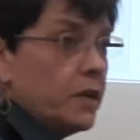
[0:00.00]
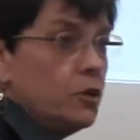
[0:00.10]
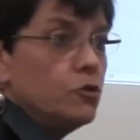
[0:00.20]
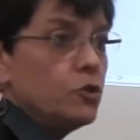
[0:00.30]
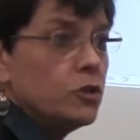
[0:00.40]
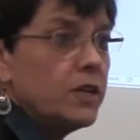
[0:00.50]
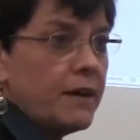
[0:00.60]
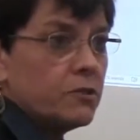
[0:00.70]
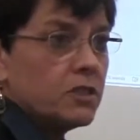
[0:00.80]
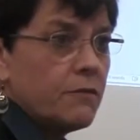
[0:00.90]
and you shouldn't
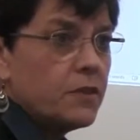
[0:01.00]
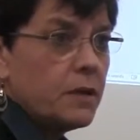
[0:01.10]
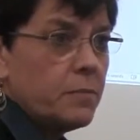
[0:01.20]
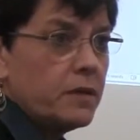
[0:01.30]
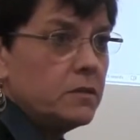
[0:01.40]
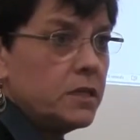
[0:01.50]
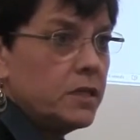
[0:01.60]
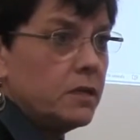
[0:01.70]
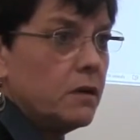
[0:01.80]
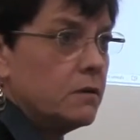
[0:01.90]
have to suffer that penalty
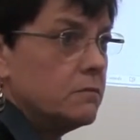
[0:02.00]
in our